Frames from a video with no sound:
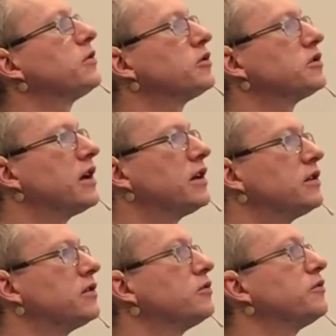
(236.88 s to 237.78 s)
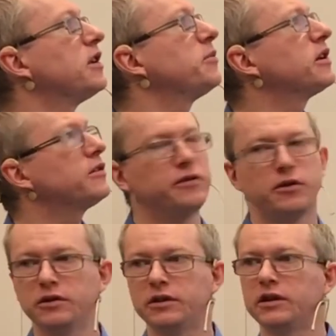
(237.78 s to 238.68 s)
was added to FileMaker
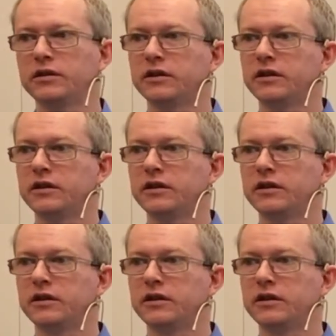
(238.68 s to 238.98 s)
14.